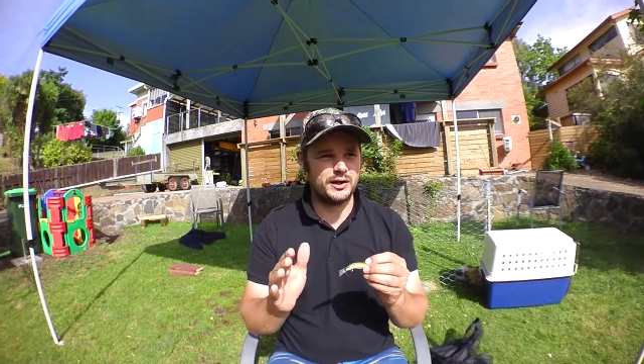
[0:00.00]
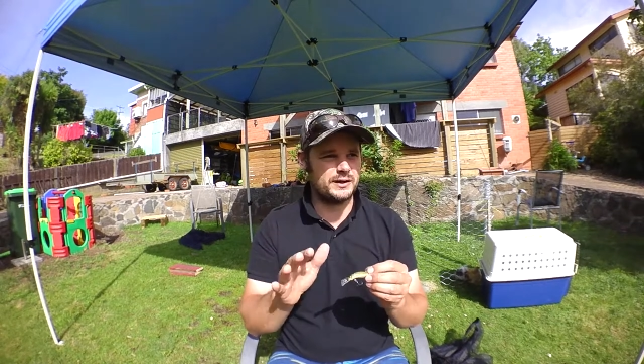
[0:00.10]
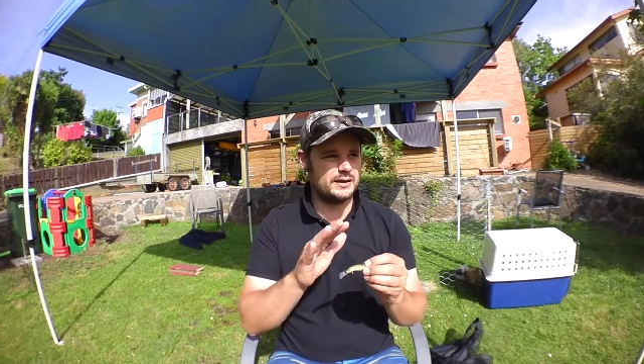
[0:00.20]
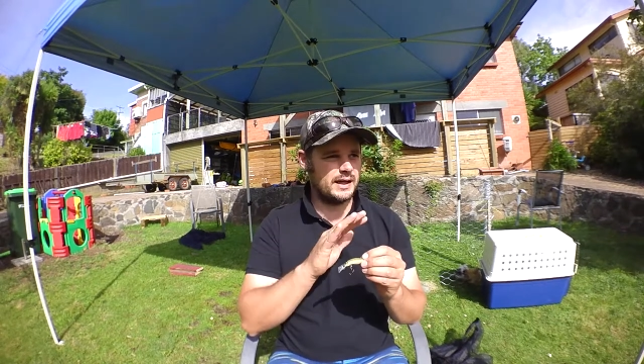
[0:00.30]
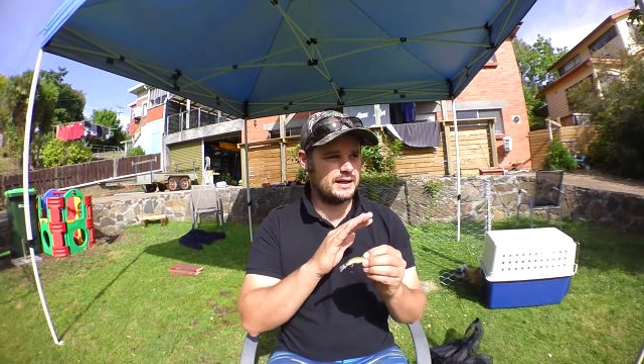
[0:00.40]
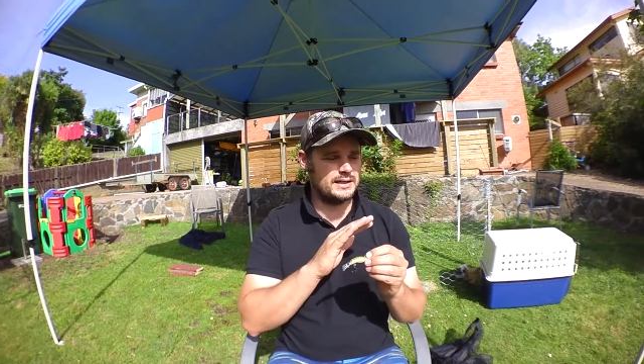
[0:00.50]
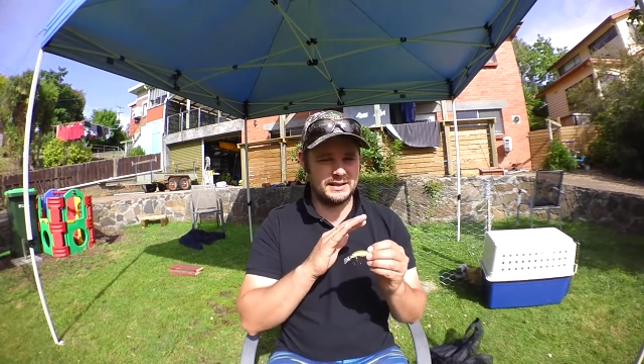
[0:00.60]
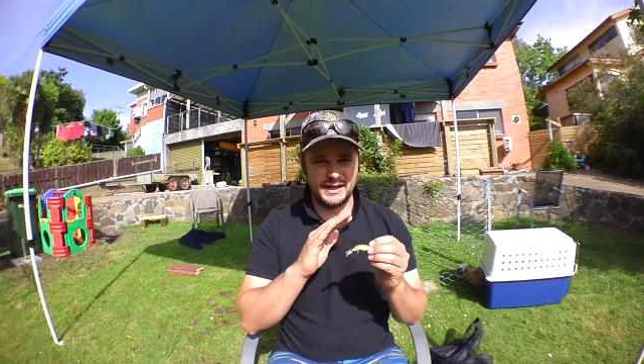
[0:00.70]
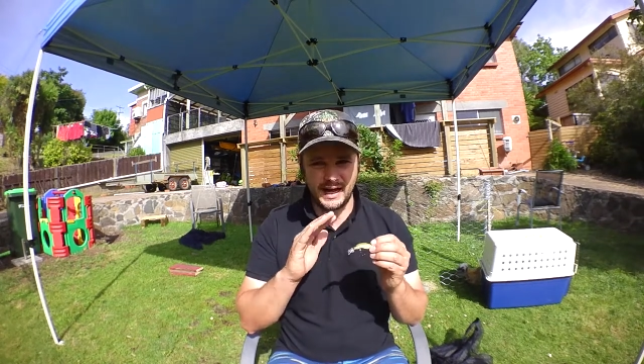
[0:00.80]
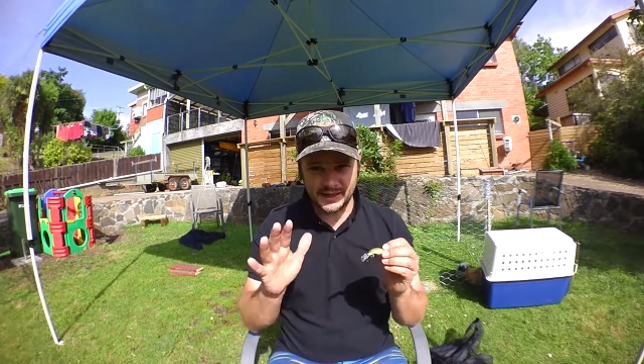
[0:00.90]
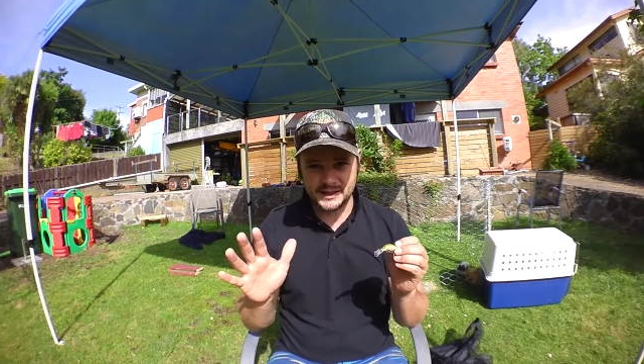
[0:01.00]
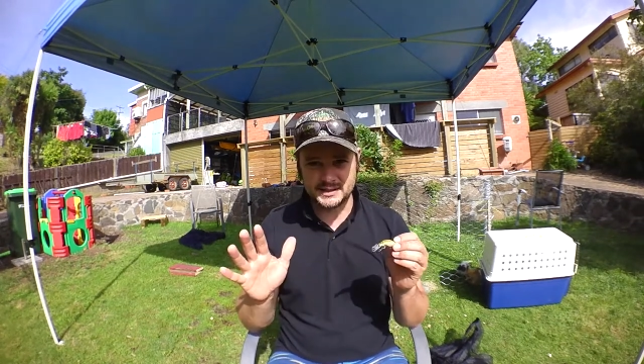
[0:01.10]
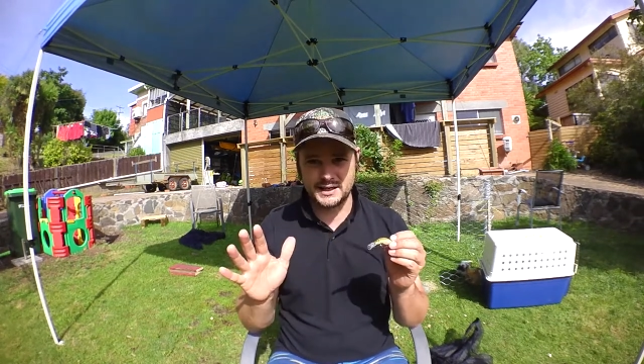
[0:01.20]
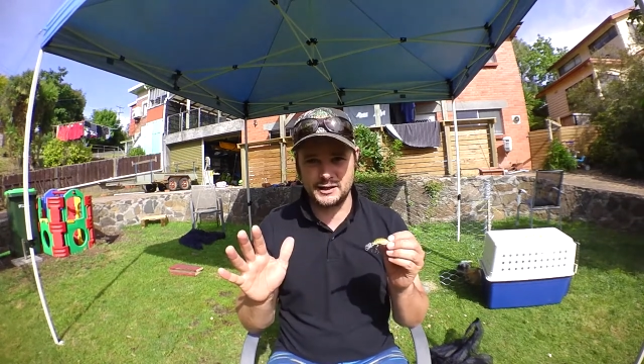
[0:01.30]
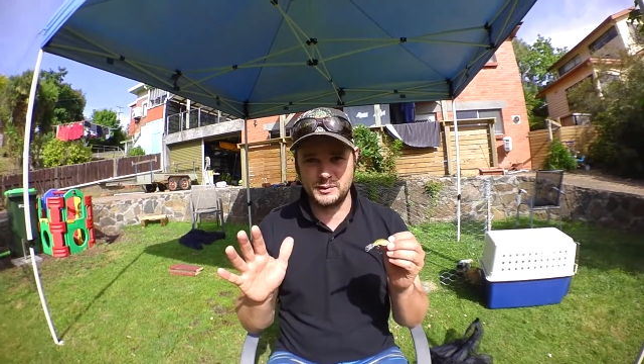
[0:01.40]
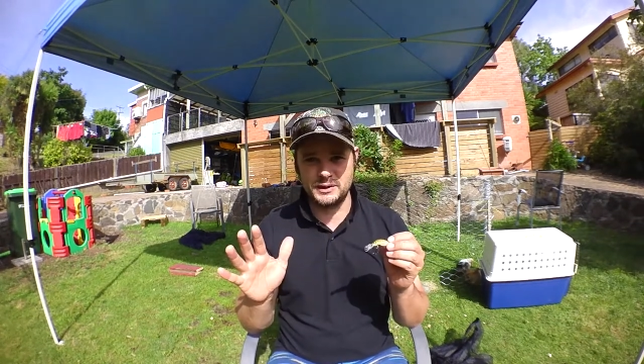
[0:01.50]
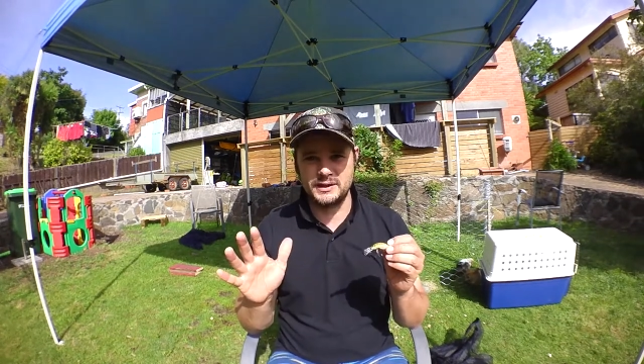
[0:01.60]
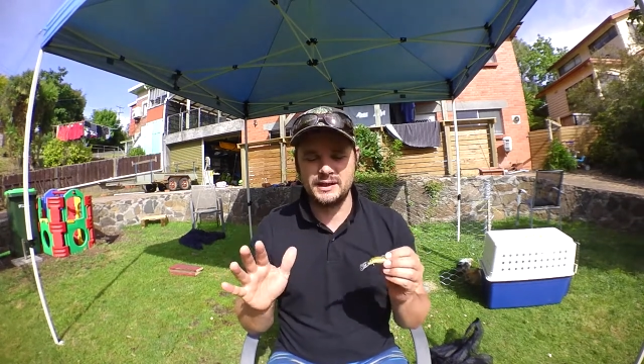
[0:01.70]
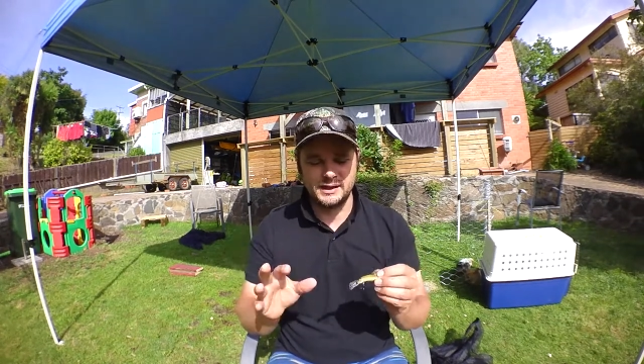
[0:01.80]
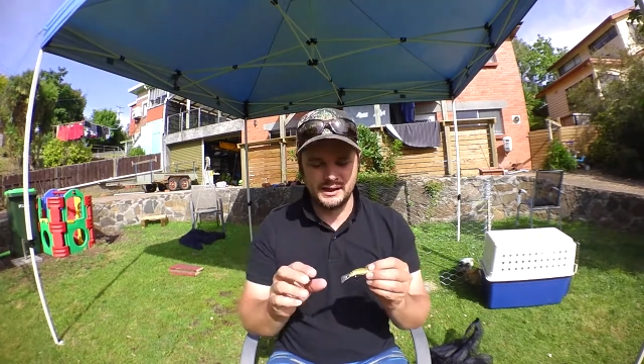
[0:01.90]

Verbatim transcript: I think that is an understatement.